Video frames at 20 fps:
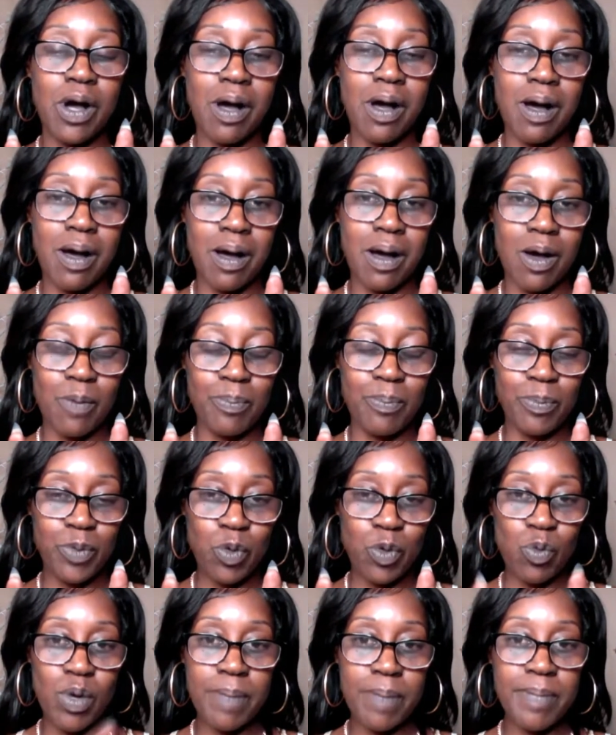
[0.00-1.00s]
um,
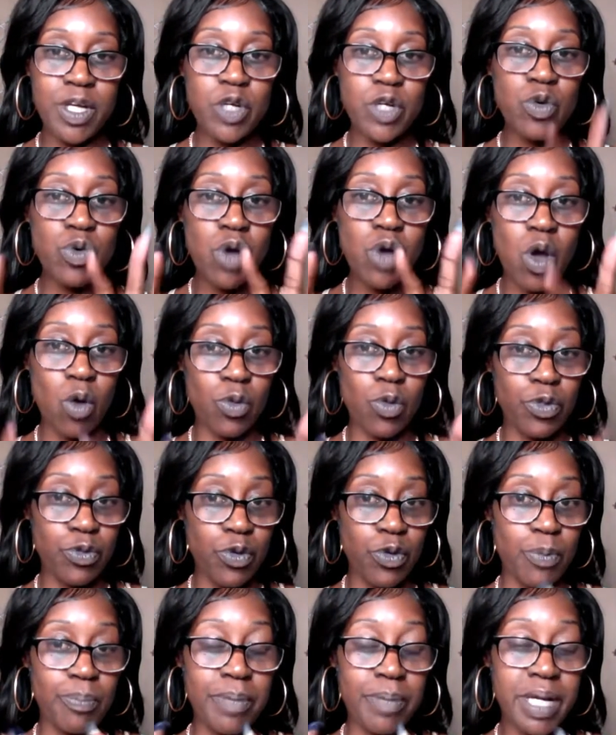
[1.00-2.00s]
women who go
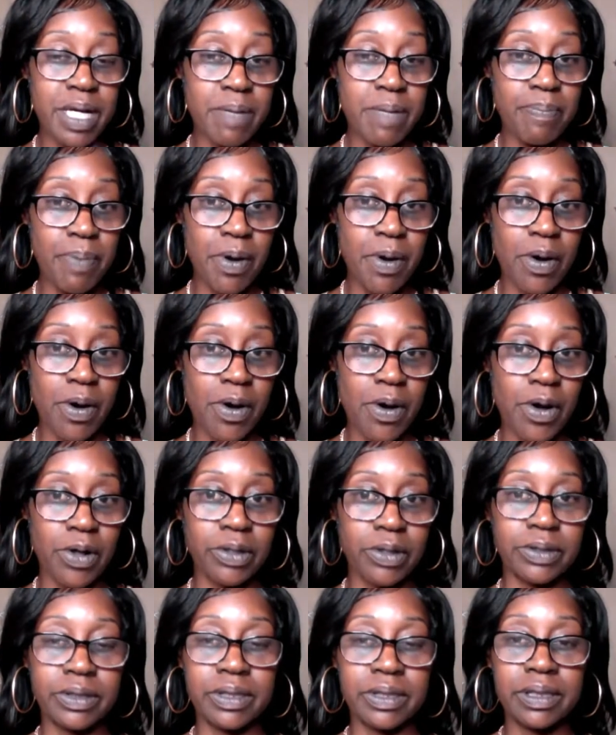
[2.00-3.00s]
through
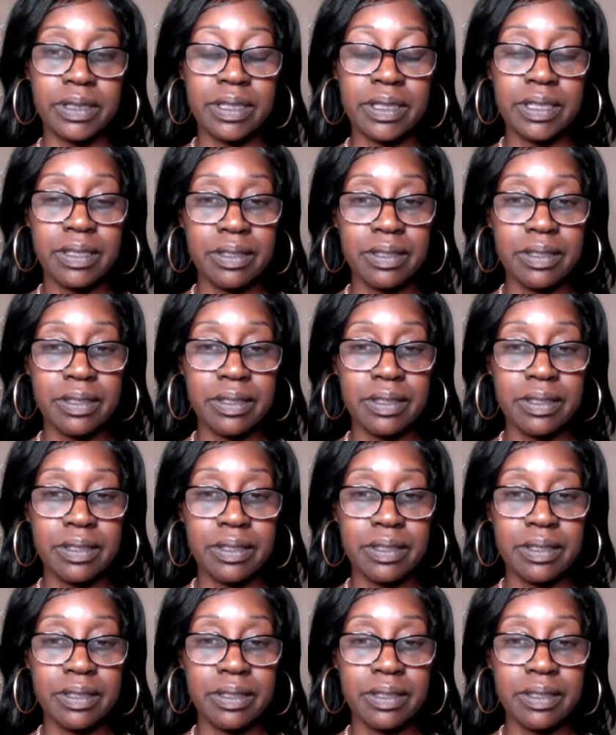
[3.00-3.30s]
menopause